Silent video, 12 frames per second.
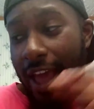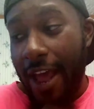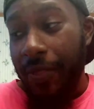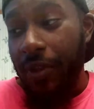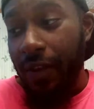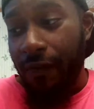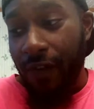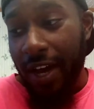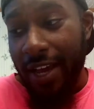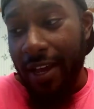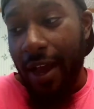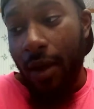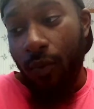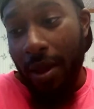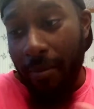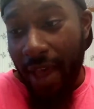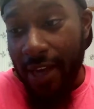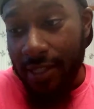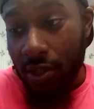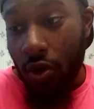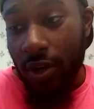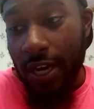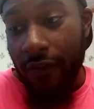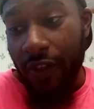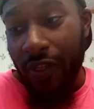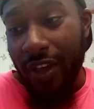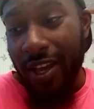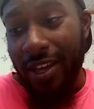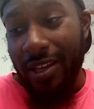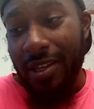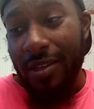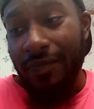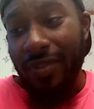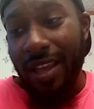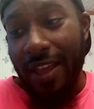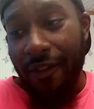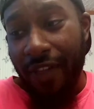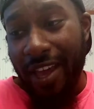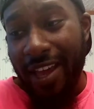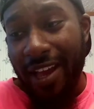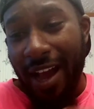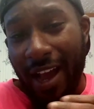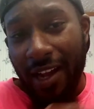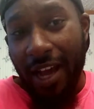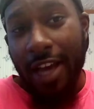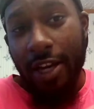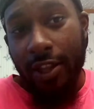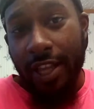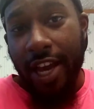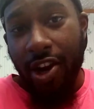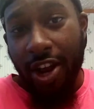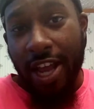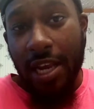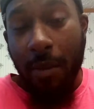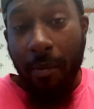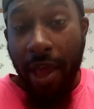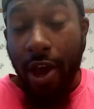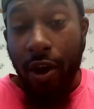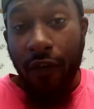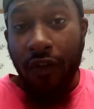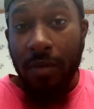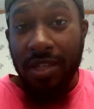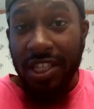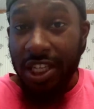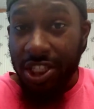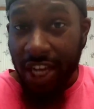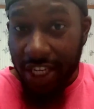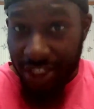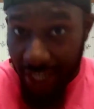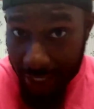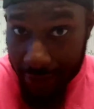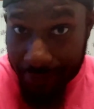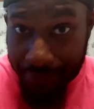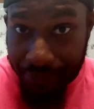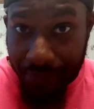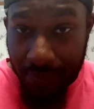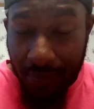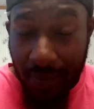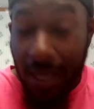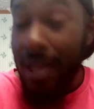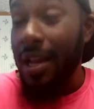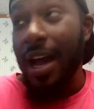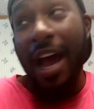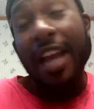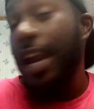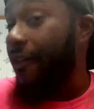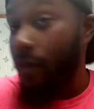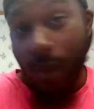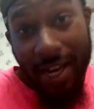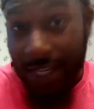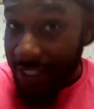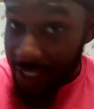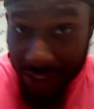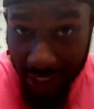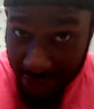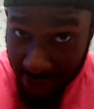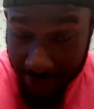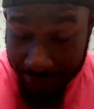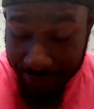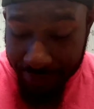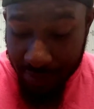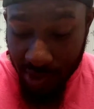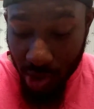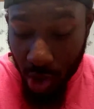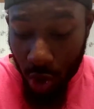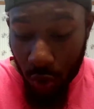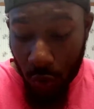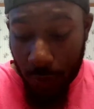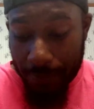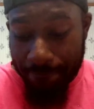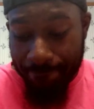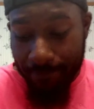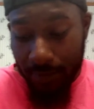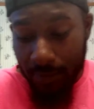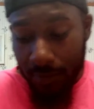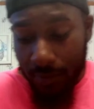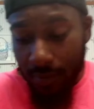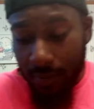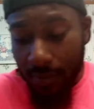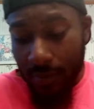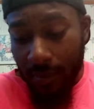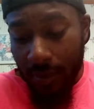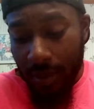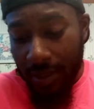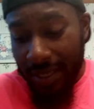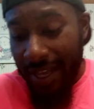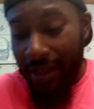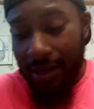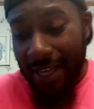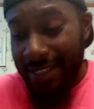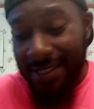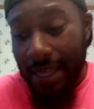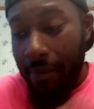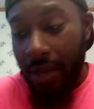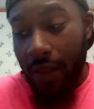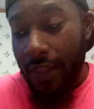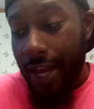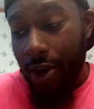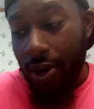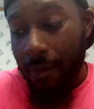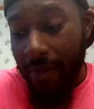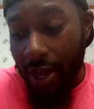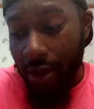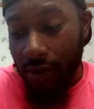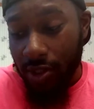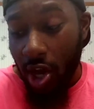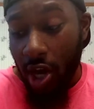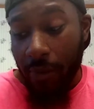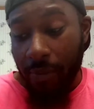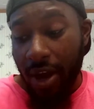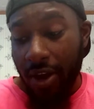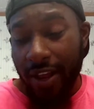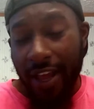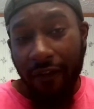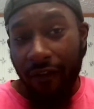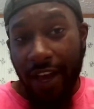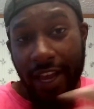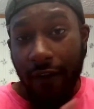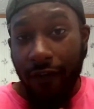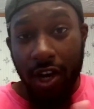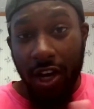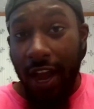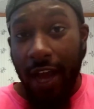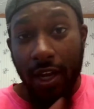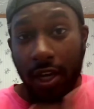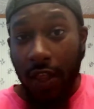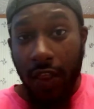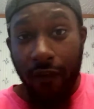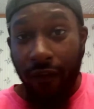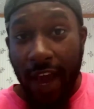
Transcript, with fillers: after the fight, I went back to school and everything, and then I got a letter in the mail from DJJ. I never went to DJJ, so they they sent me a letter in the mail talking about if I ever got another